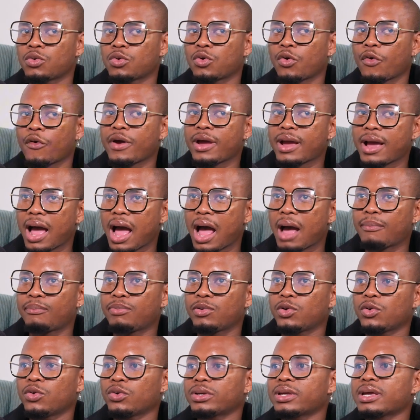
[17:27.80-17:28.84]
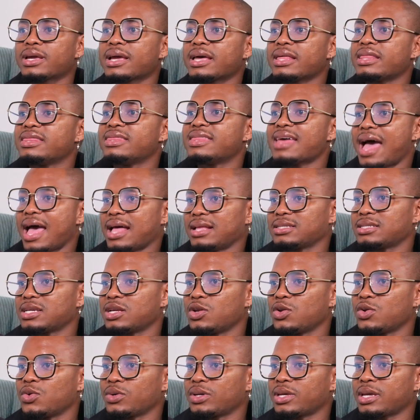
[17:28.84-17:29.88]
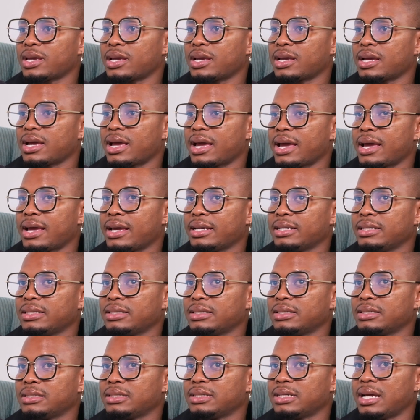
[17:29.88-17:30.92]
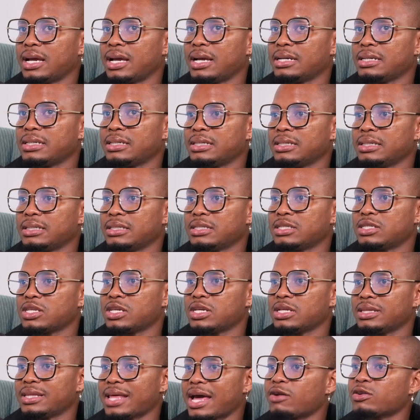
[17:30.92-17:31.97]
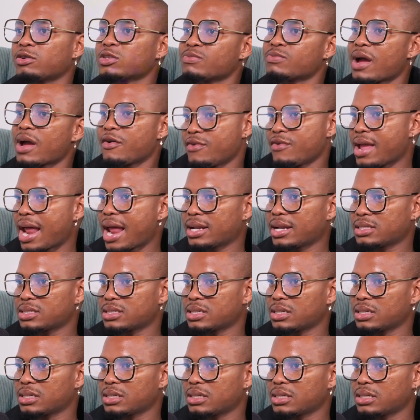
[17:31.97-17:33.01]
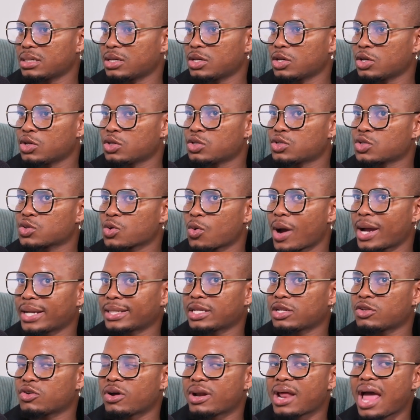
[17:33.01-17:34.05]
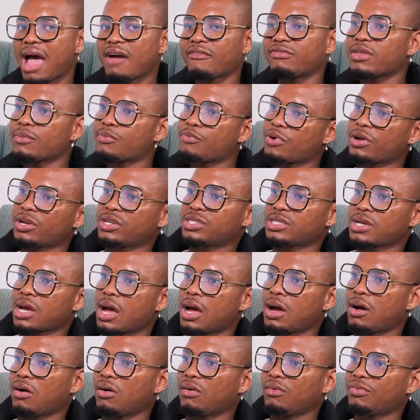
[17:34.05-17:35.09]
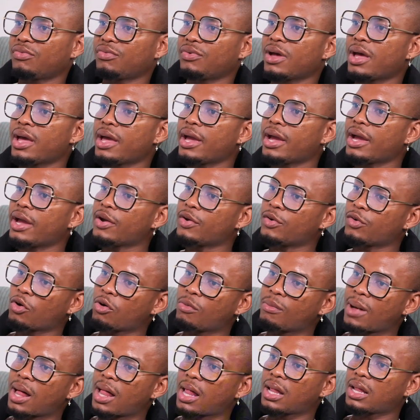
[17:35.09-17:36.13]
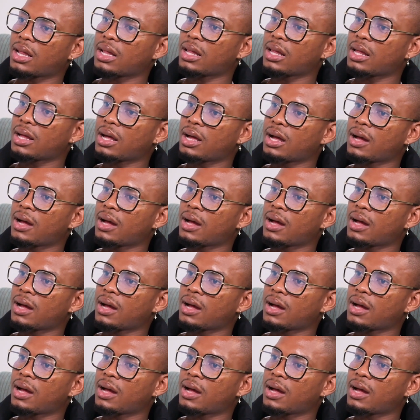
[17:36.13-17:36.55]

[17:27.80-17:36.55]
growing up, looking at that and looking at that was my reality. So I did not have the pressure of a normal